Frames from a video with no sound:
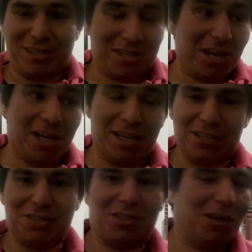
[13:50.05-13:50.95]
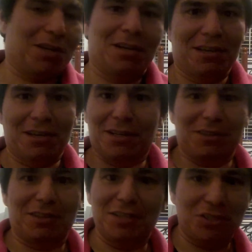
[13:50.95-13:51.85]
Yeah, it's like
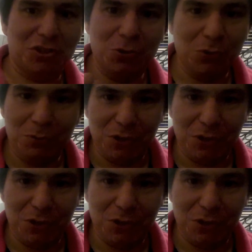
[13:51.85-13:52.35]
this dude.